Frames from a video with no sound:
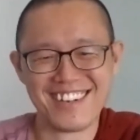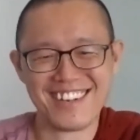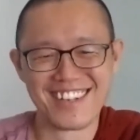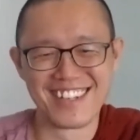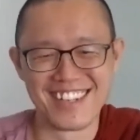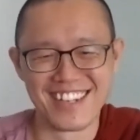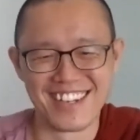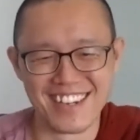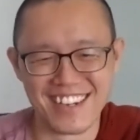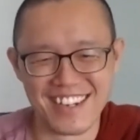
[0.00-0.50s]

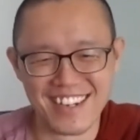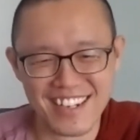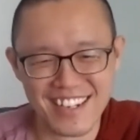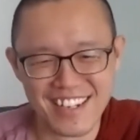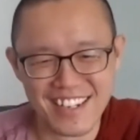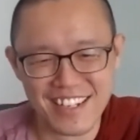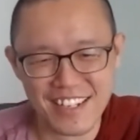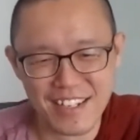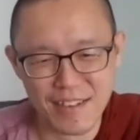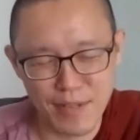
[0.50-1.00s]
Yeah,
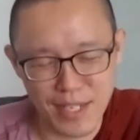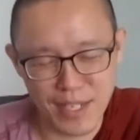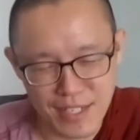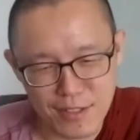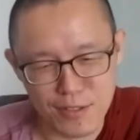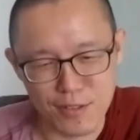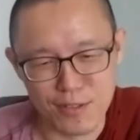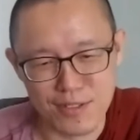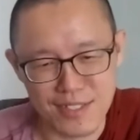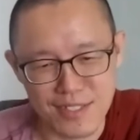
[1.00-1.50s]
better
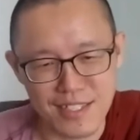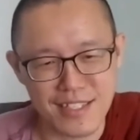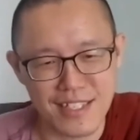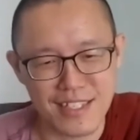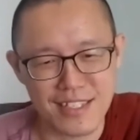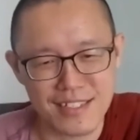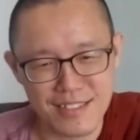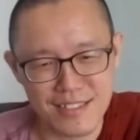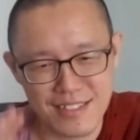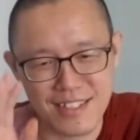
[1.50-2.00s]
to see
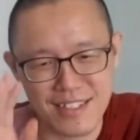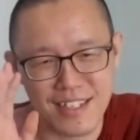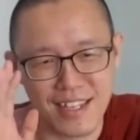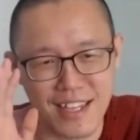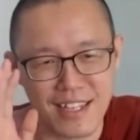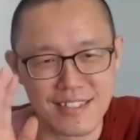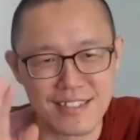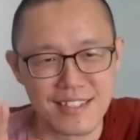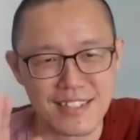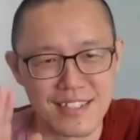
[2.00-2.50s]
things
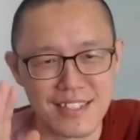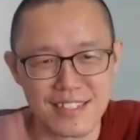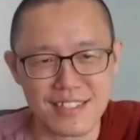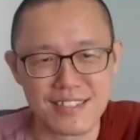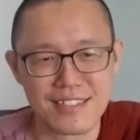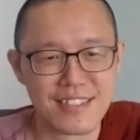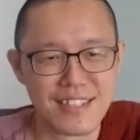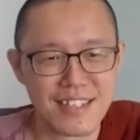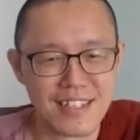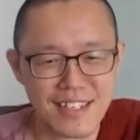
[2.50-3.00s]
as it
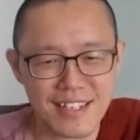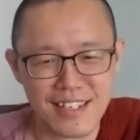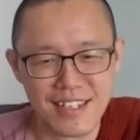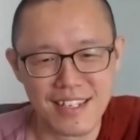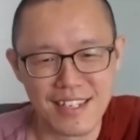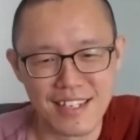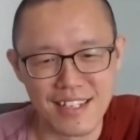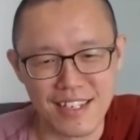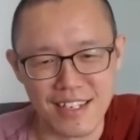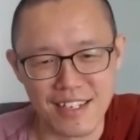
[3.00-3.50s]
is.
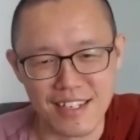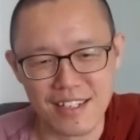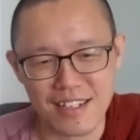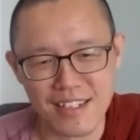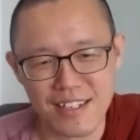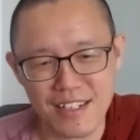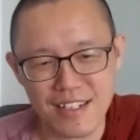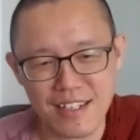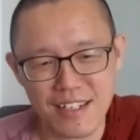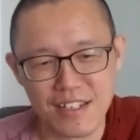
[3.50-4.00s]
Yeah,
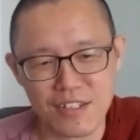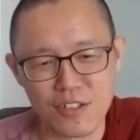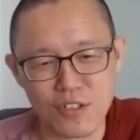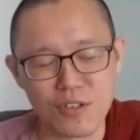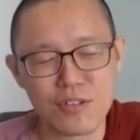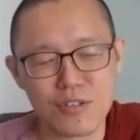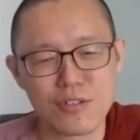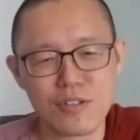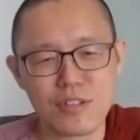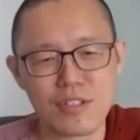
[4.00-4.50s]

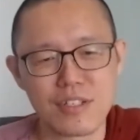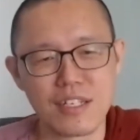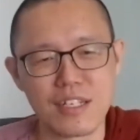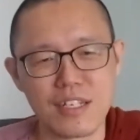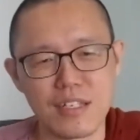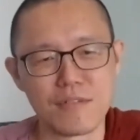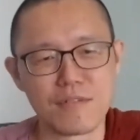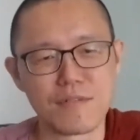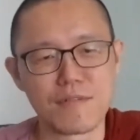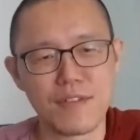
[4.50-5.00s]
don't
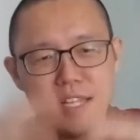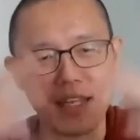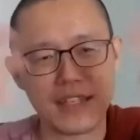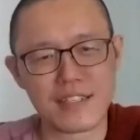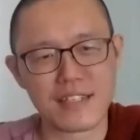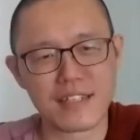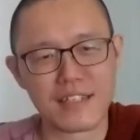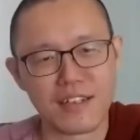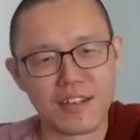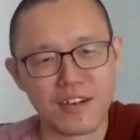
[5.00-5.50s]
inflict
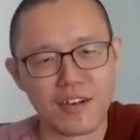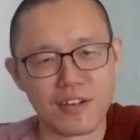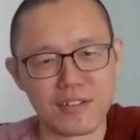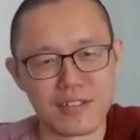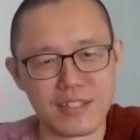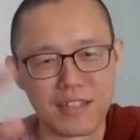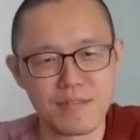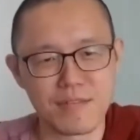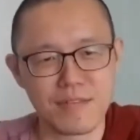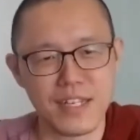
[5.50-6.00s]
or
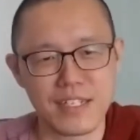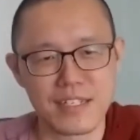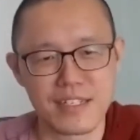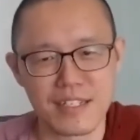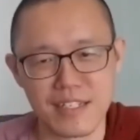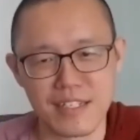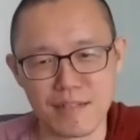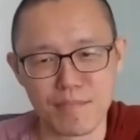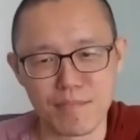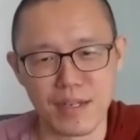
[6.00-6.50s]
deflate
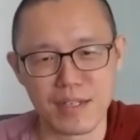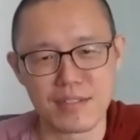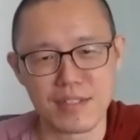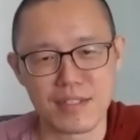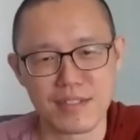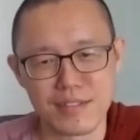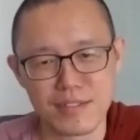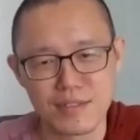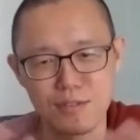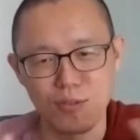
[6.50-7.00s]
the
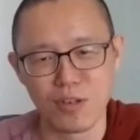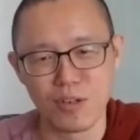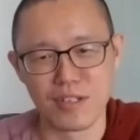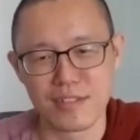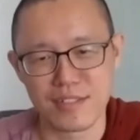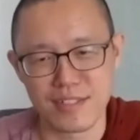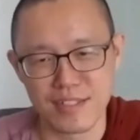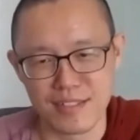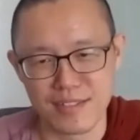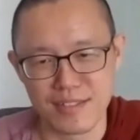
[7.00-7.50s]
person's
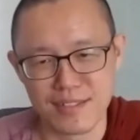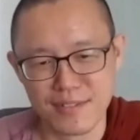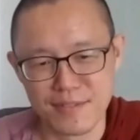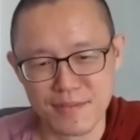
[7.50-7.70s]
qualities.